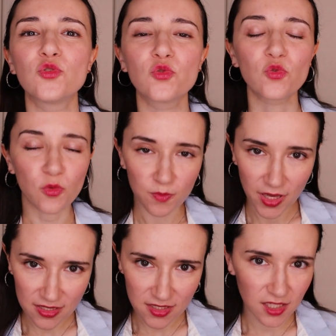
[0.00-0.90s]
too
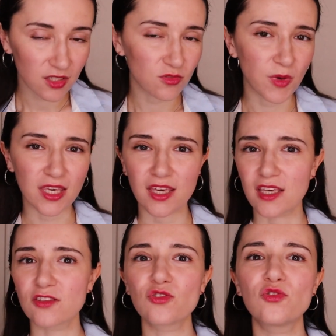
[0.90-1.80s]
messy,
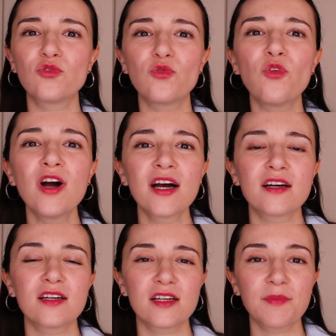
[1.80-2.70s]
making it too,
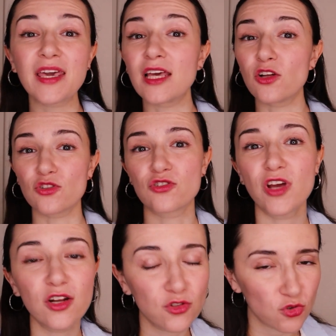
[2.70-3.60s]
uh, making
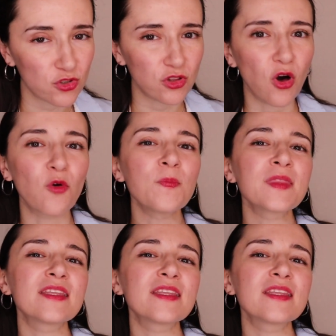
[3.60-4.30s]
Illustrator too slow.